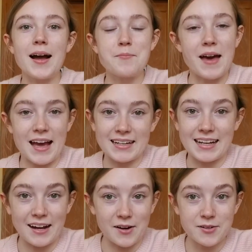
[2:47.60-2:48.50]
I'm back
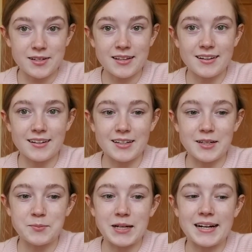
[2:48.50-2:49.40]
now.
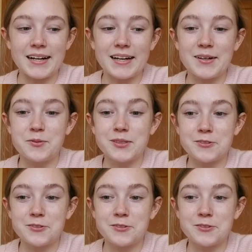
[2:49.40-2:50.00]
Um, I was